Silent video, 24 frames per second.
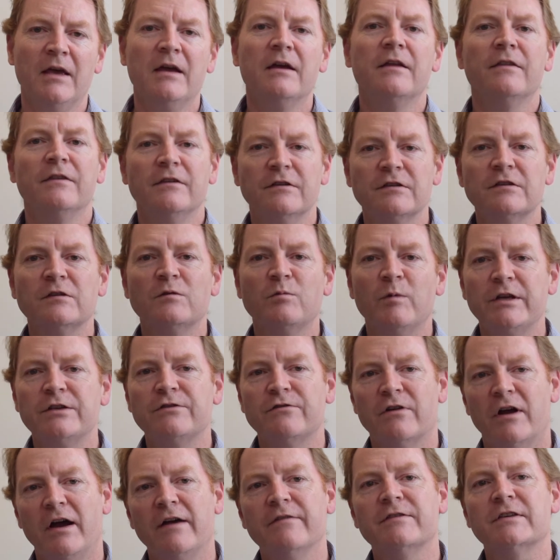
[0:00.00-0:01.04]
This is where
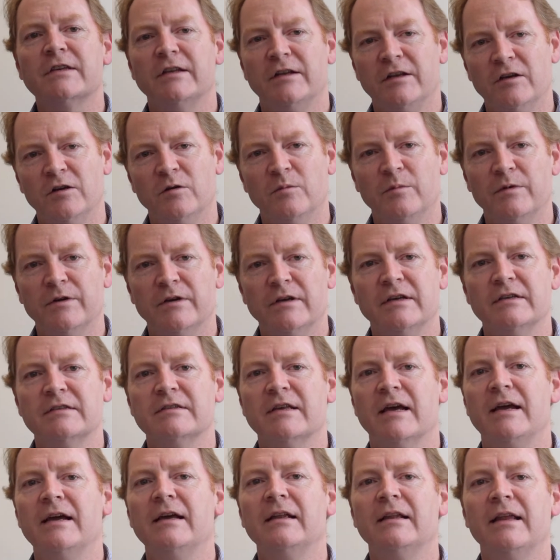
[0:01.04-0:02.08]
drives can help, as
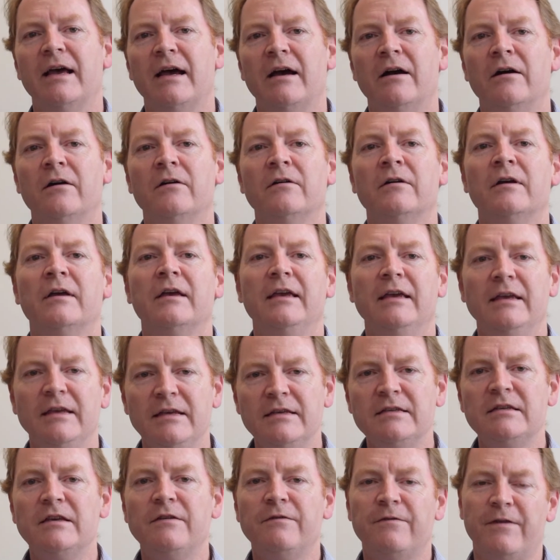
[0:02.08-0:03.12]
they allow
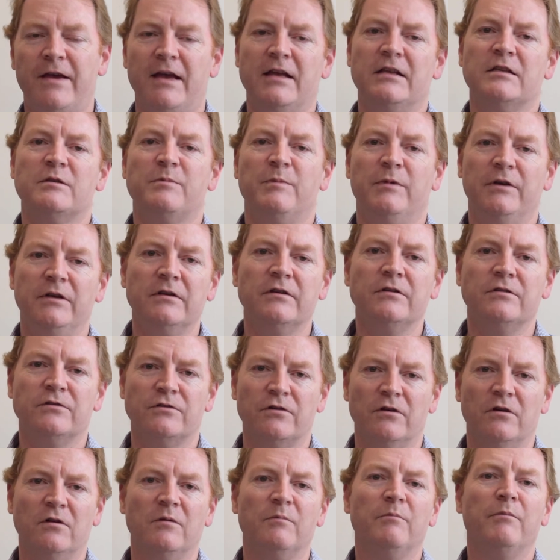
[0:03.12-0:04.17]
easy fan speed
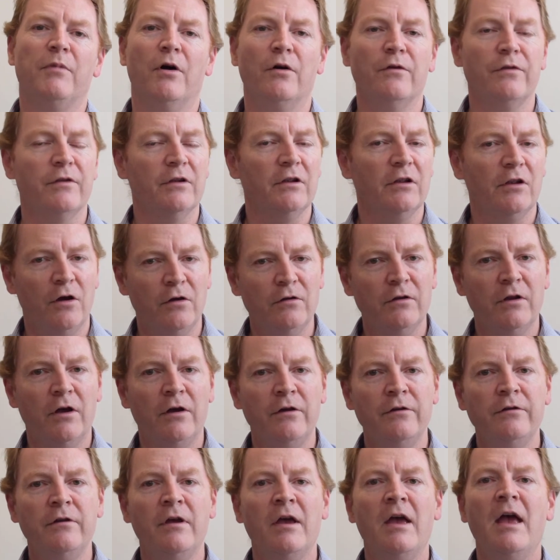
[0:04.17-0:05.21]
control, both at low
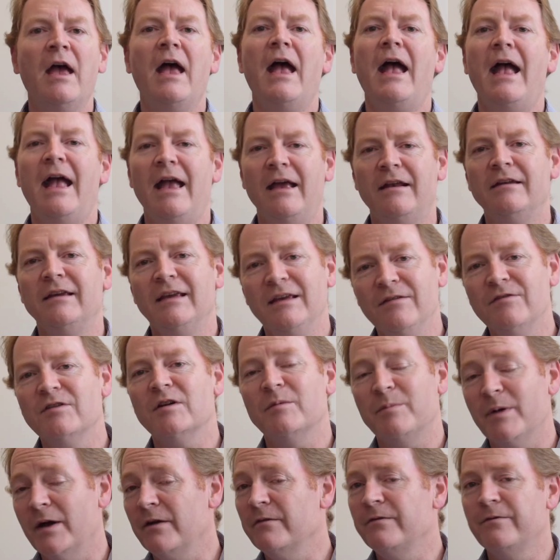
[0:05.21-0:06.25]
load and even
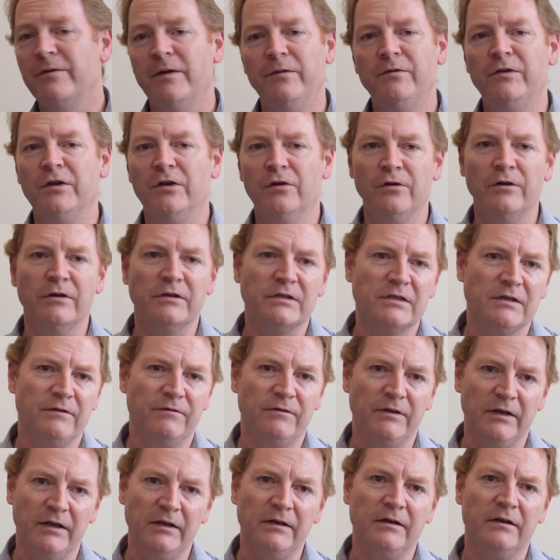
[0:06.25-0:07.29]
above 50 Hz if
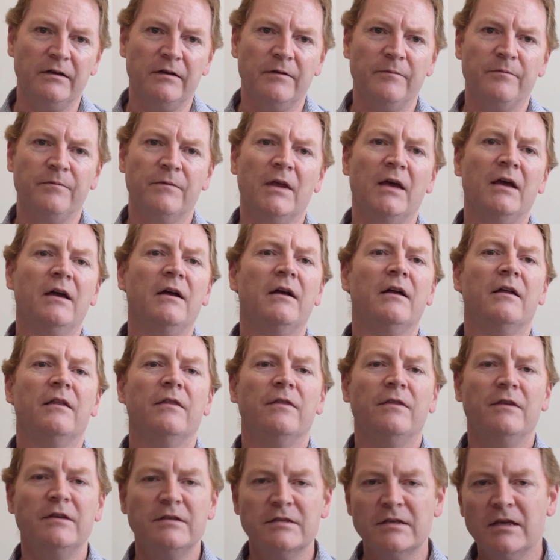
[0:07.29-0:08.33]
needed.
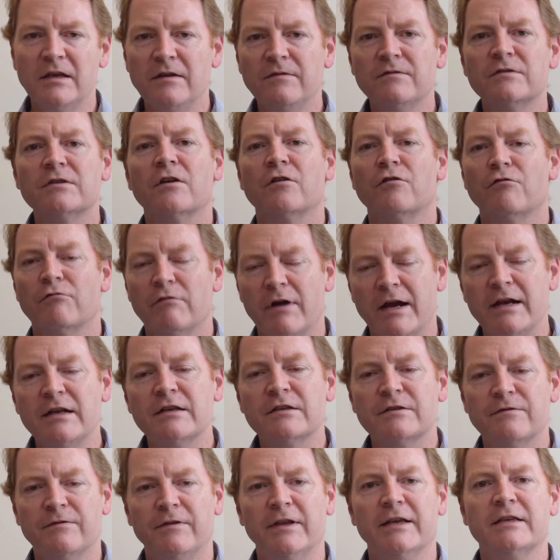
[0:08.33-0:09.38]
This gives the
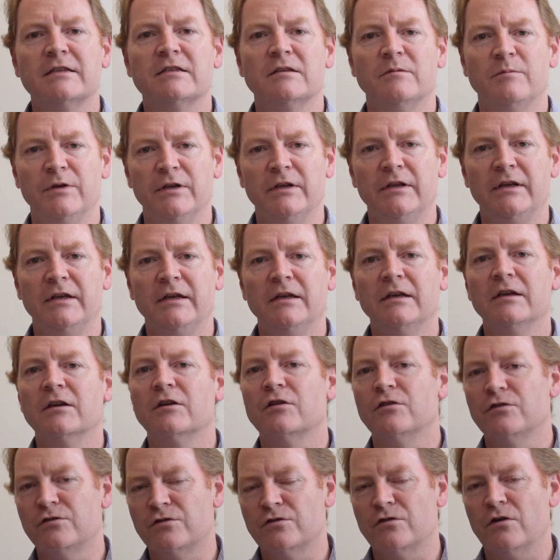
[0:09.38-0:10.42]
greatest flexibility and
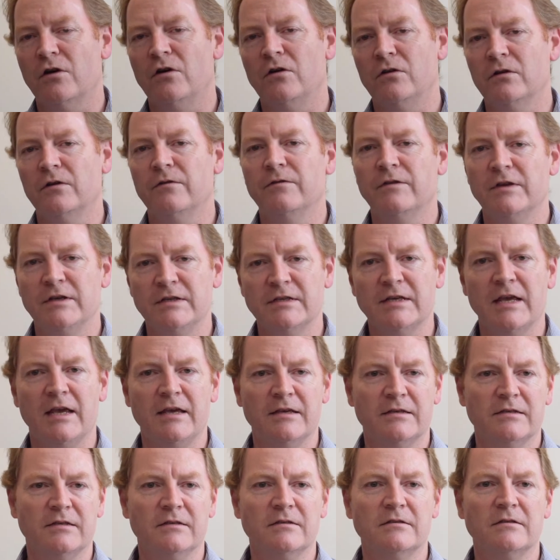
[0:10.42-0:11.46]
control of these air
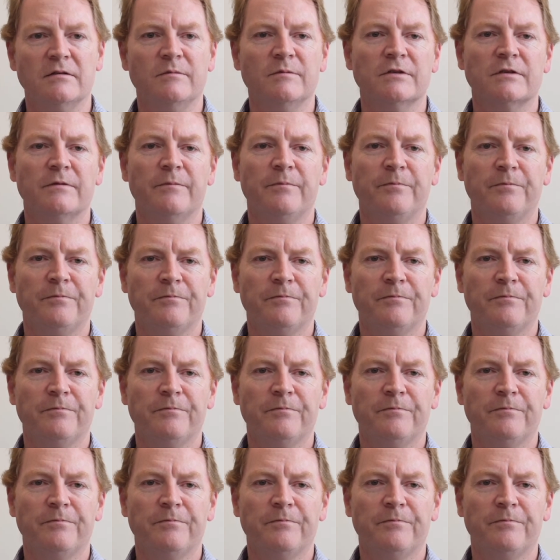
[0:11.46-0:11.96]
systems.